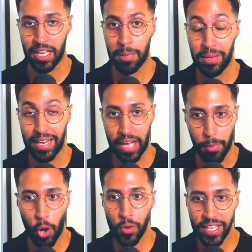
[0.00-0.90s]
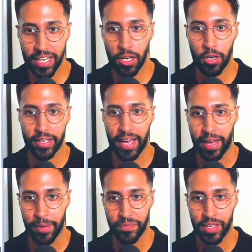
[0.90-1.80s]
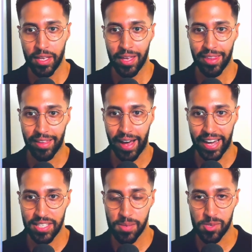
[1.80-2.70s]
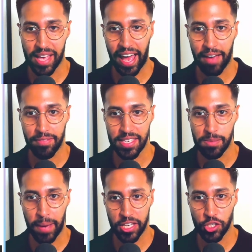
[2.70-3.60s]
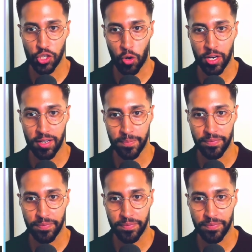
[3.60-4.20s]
to be like, I'm only going to look at the items that have this batch on it.